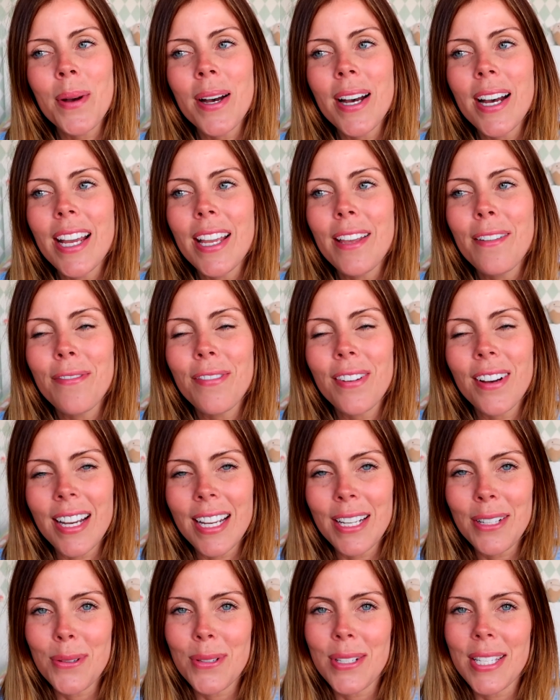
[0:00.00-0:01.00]
my
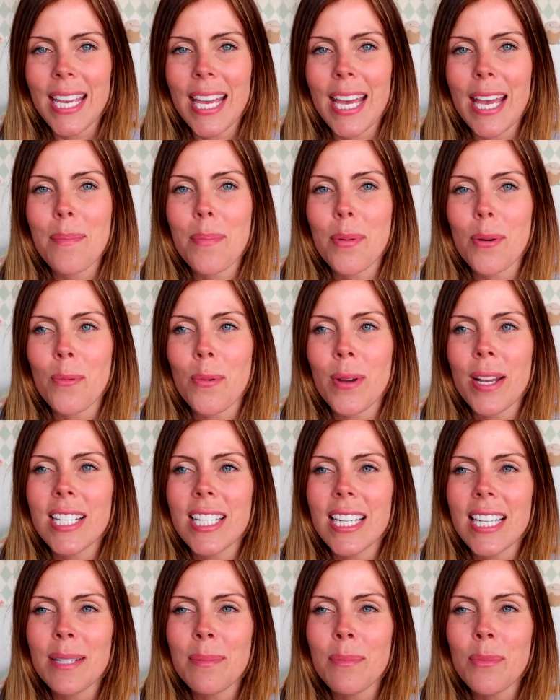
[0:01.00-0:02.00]
final tip,
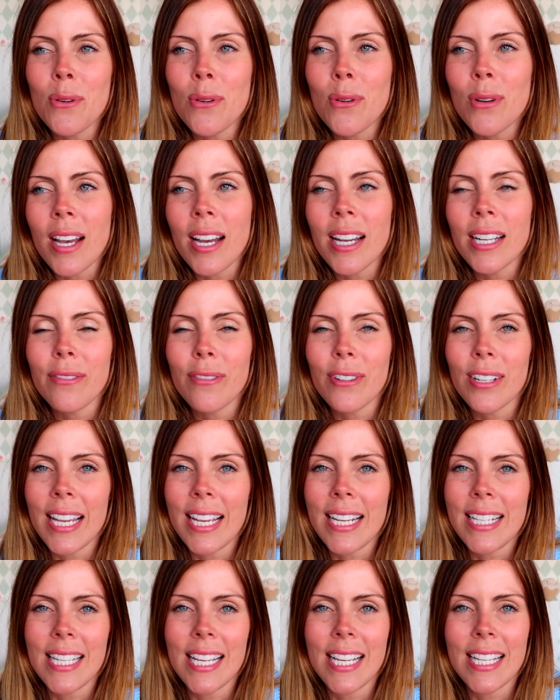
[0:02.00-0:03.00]
which is more kind of
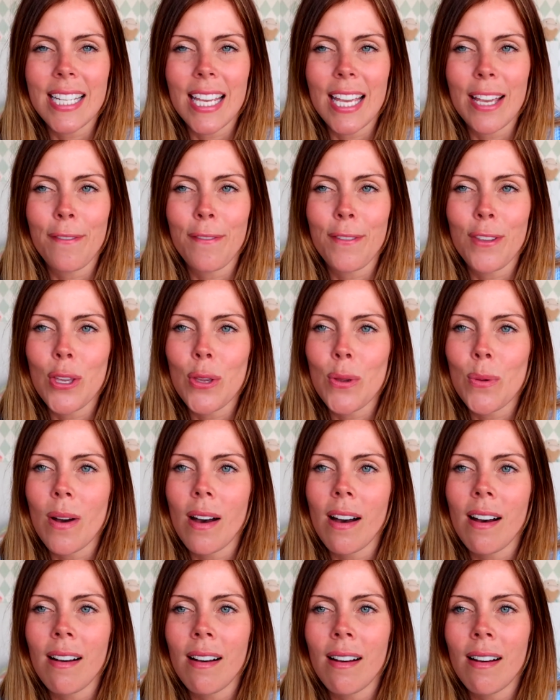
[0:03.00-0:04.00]
related if you
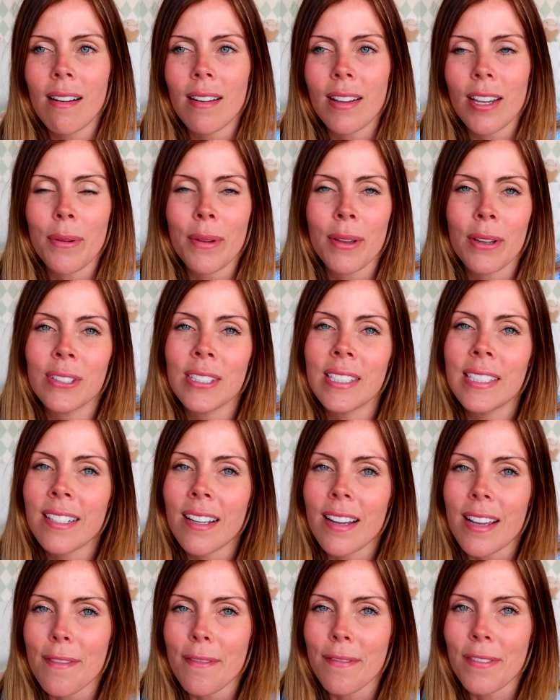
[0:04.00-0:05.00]
are going on a
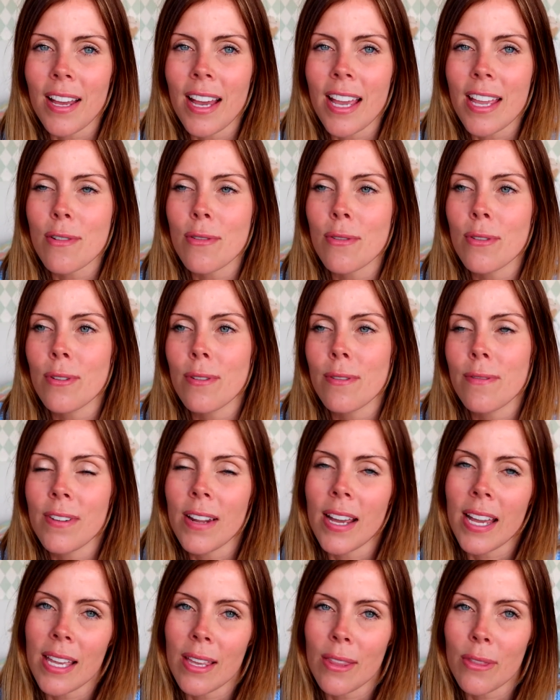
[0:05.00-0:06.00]
night flight or you're
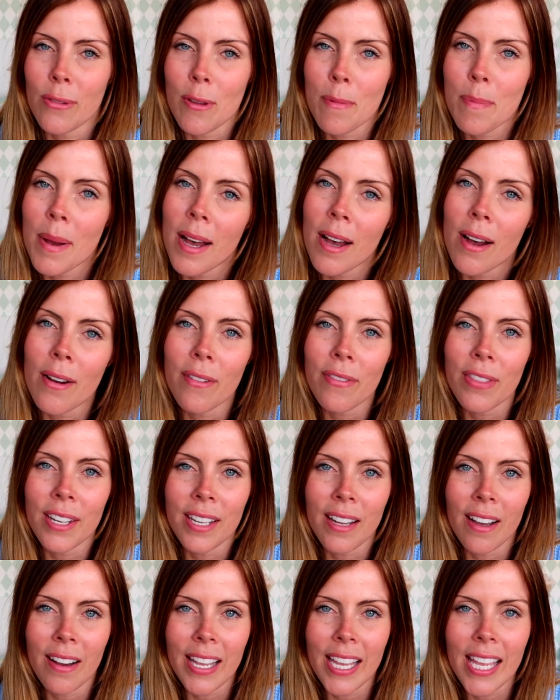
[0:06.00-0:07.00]
flying through part of the
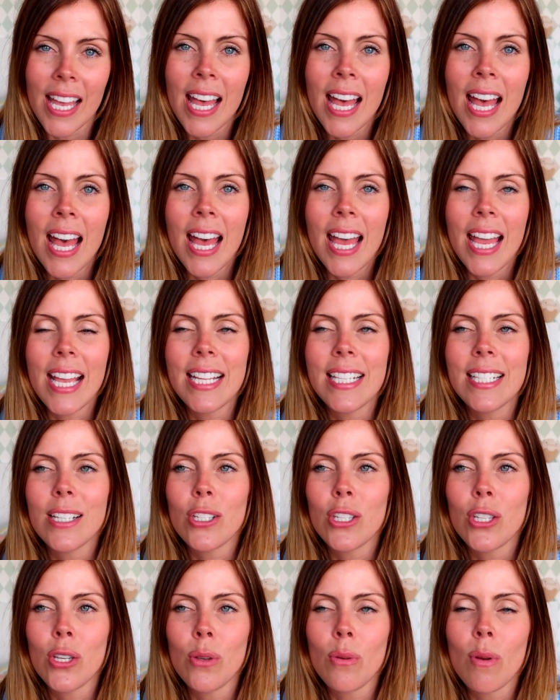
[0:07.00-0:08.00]
night, is
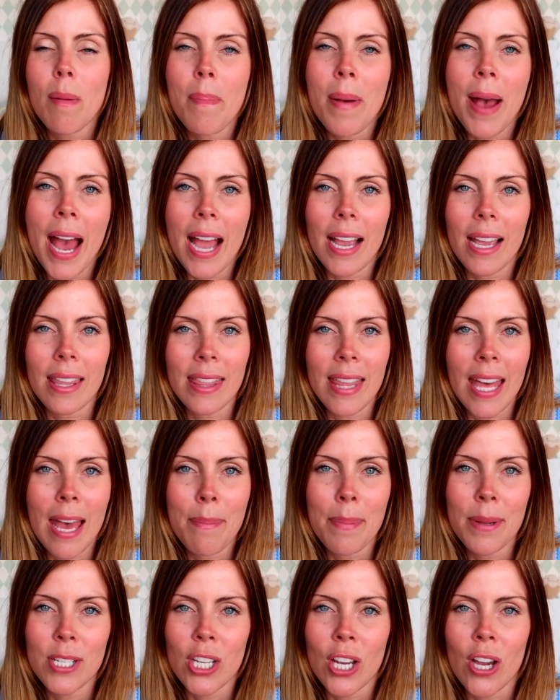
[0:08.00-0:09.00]
to pack their
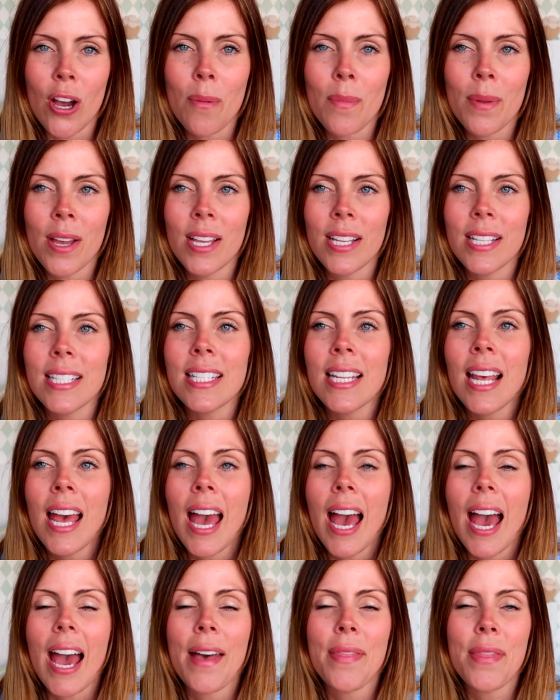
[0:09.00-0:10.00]
pyjamas
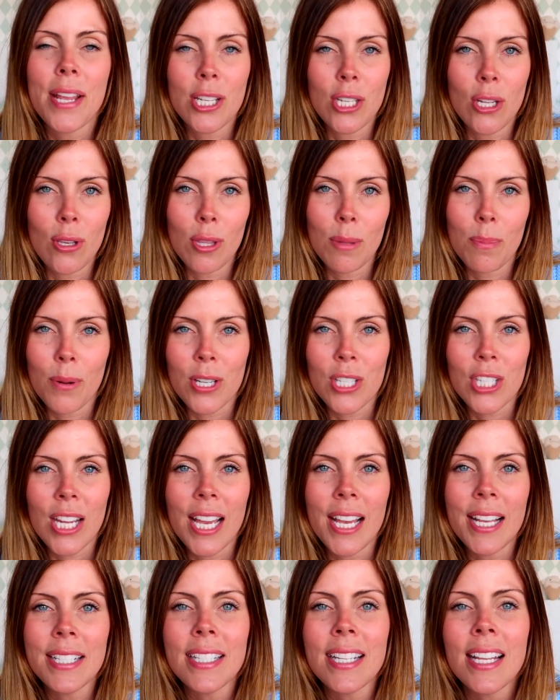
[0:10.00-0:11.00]
and their
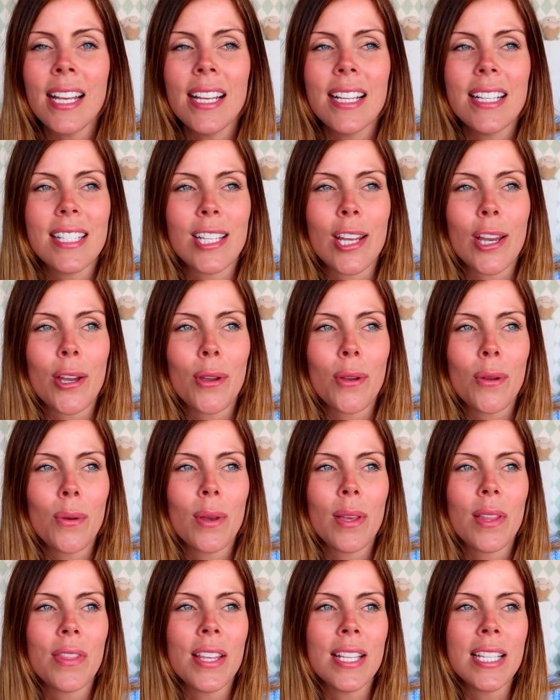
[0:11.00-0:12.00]
toothbrushes.
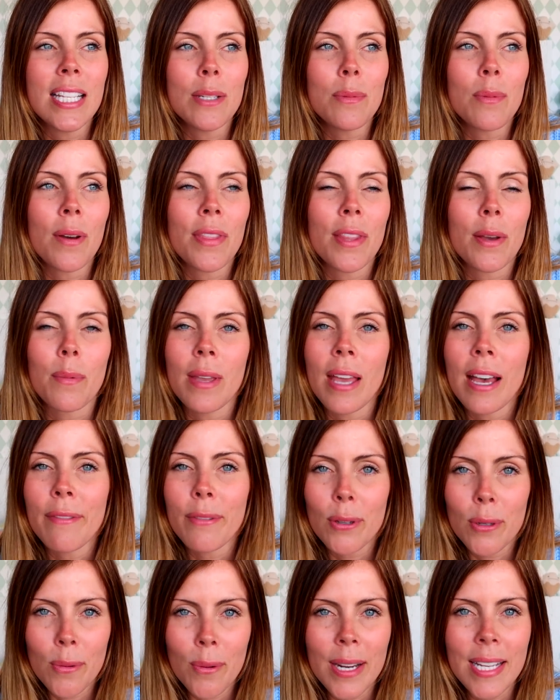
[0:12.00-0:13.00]
So this is one that we have
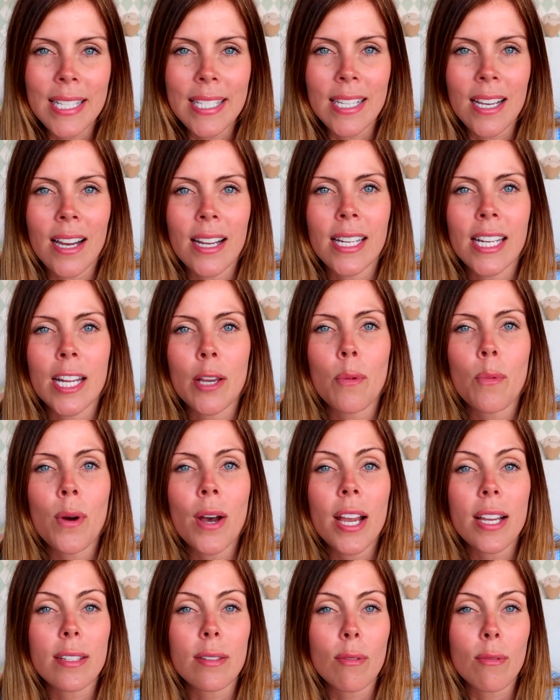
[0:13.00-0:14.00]
always done and it
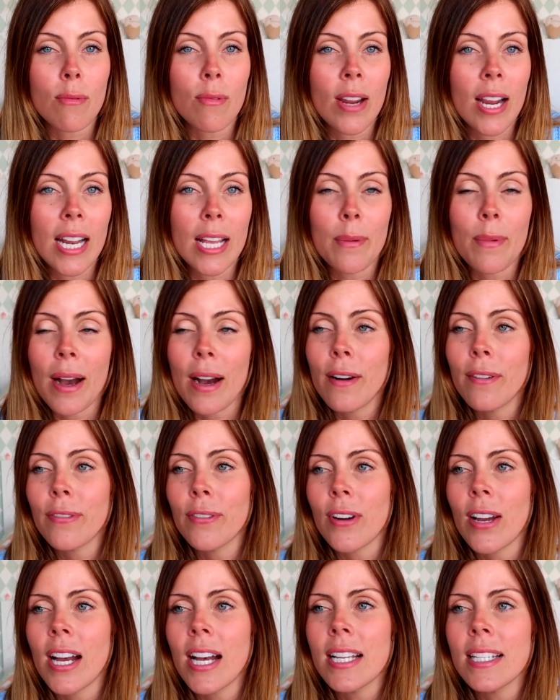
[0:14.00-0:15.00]
works really well
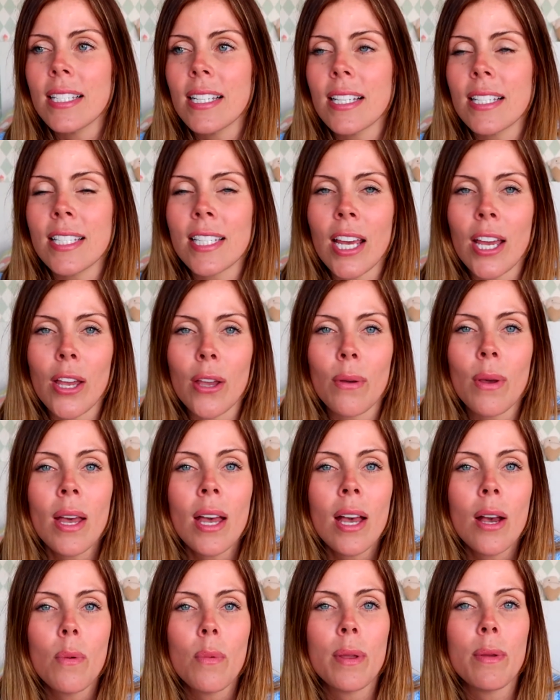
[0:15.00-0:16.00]
for us. So
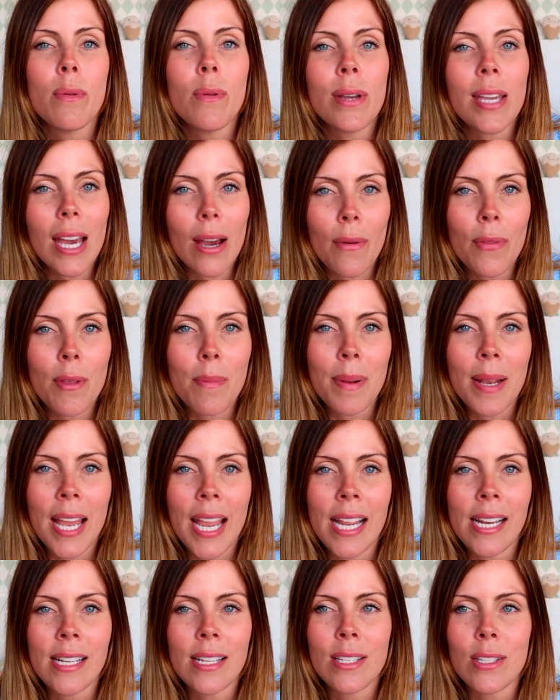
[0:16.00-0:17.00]
we will get on the
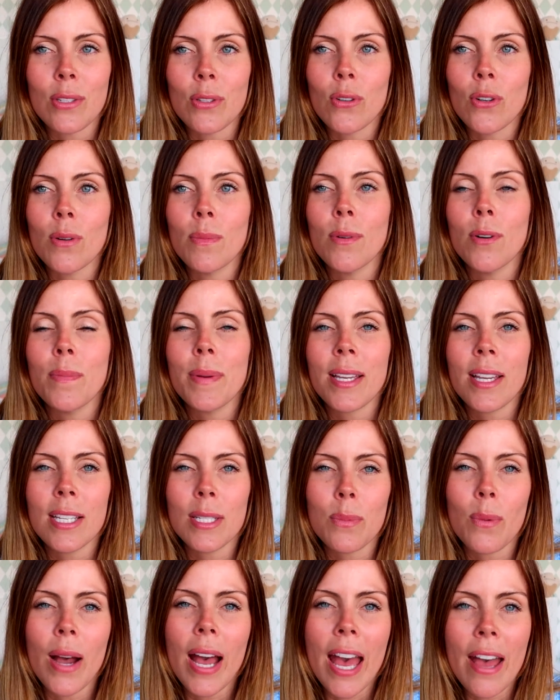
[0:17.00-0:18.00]
plane as normal, because
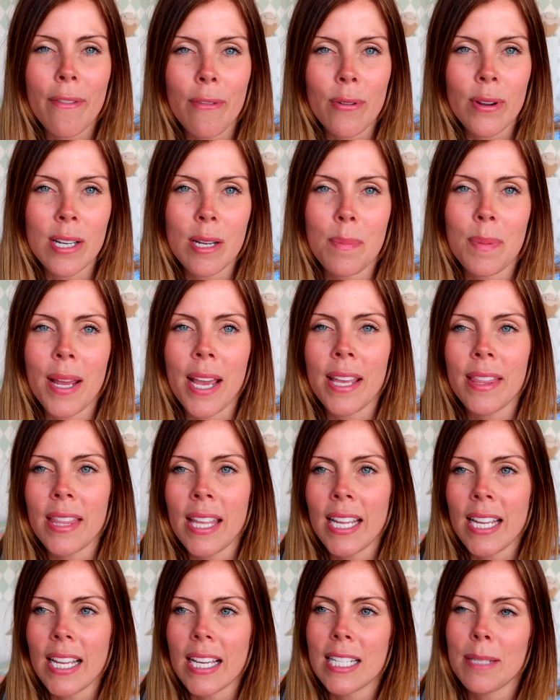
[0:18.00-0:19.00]
whatever in a plane,
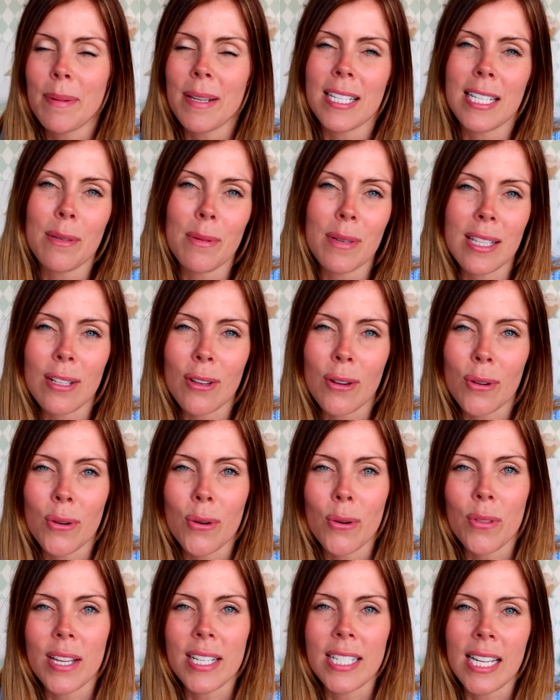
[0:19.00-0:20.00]
they, especially with long
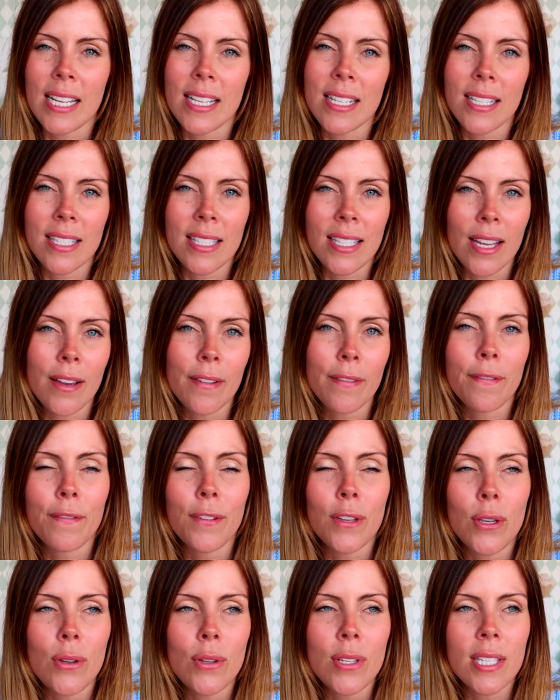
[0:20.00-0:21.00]
haul, they tend to serve
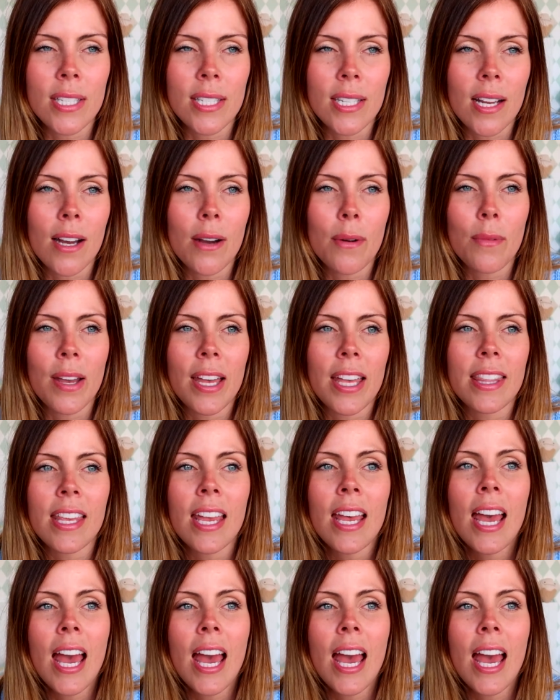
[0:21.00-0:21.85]
food to start with.